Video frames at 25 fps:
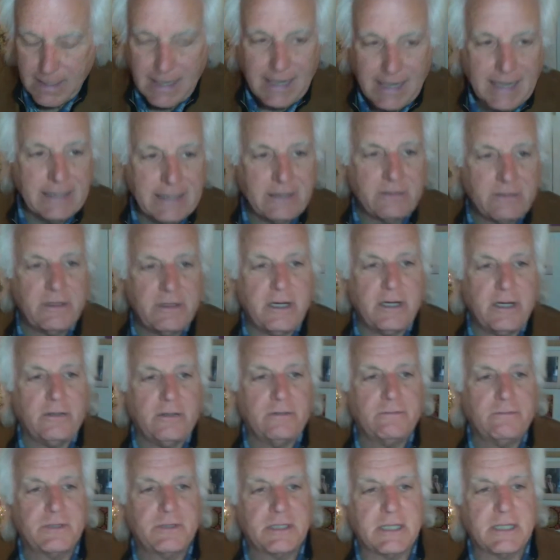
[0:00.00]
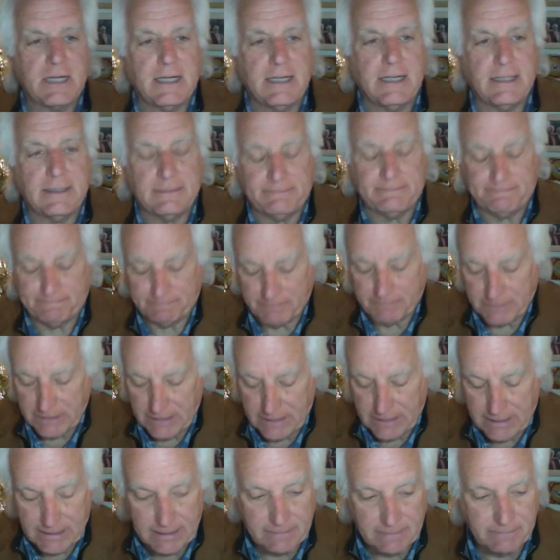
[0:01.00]
I don't know, Scott.
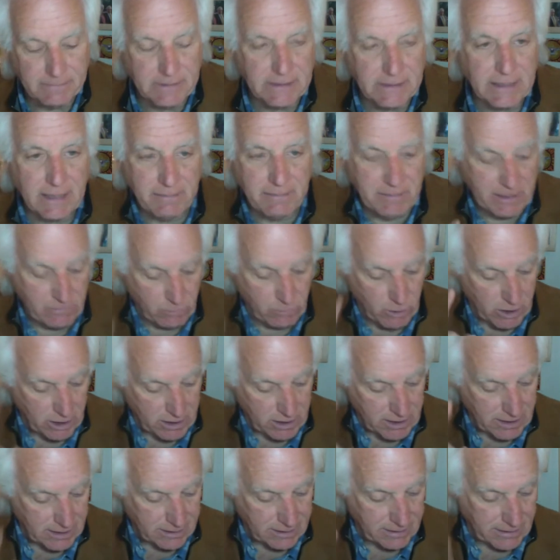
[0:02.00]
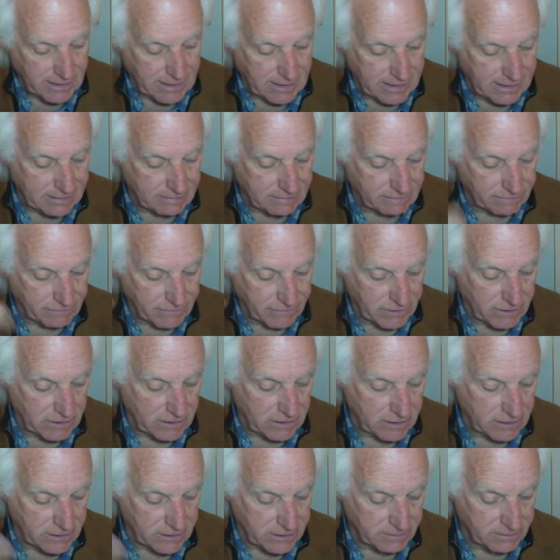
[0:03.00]
Um, let me work on that
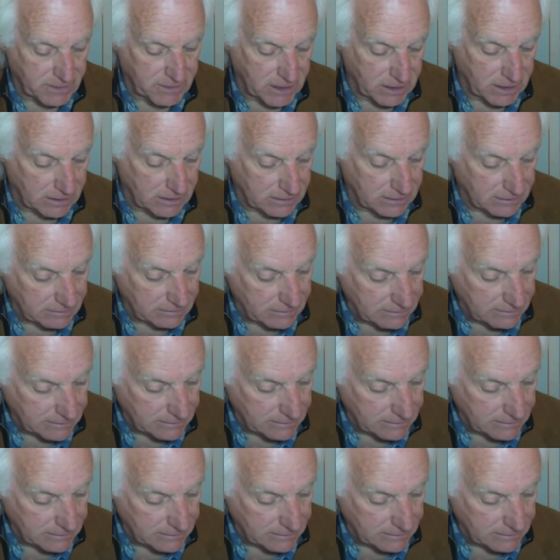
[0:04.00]
for tomorrow